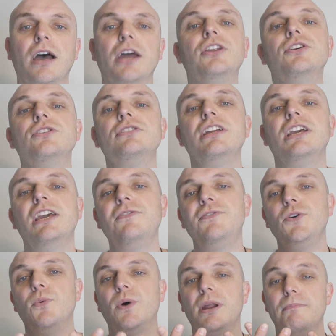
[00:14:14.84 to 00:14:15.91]
And usually
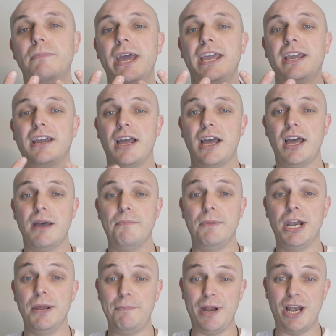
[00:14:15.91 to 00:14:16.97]
if you want to make uh,
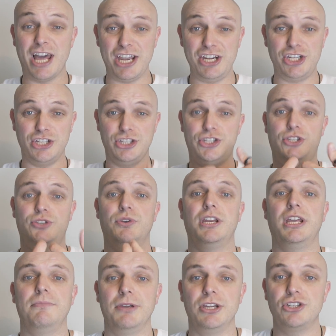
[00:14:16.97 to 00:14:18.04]
manipulations to
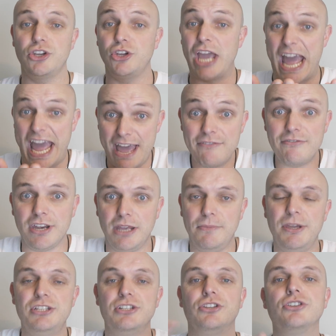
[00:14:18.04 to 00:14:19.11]
an image, so you have an
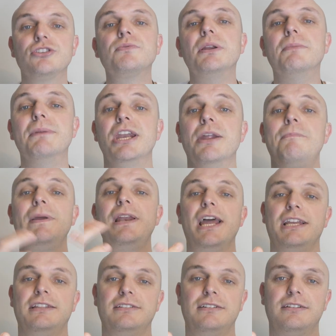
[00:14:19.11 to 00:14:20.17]
image and you just want to
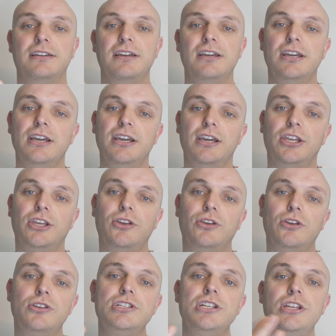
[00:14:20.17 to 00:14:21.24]
manipulate it, you
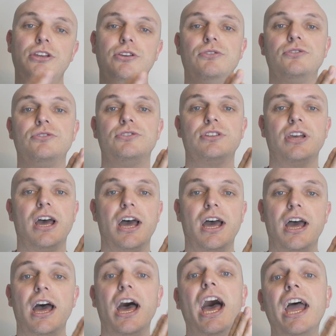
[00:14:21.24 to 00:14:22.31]
usually use
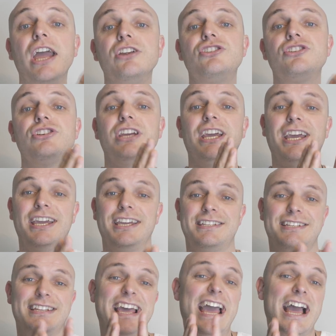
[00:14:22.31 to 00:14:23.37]
uh,
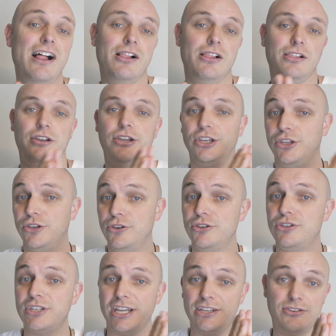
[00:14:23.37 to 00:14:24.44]
HSL,
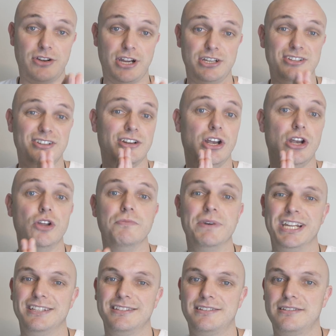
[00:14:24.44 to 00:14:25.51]
hue saturation and
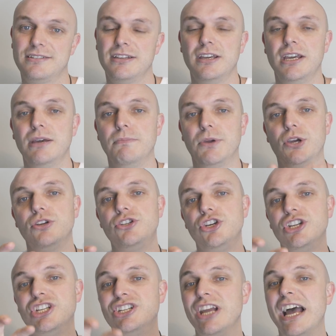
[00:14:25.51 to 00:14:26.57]
luminance, because
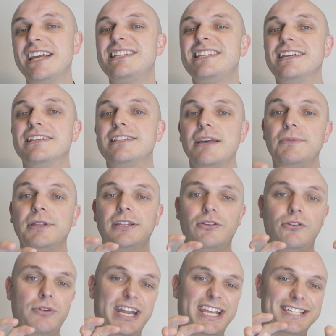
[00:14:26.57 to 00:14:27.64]
you're adjusting something
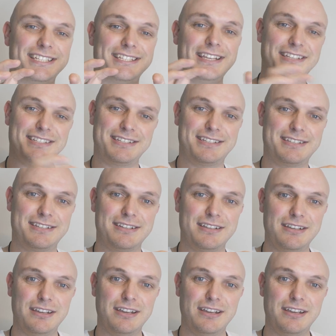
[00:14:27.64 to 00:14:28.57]
that already exists.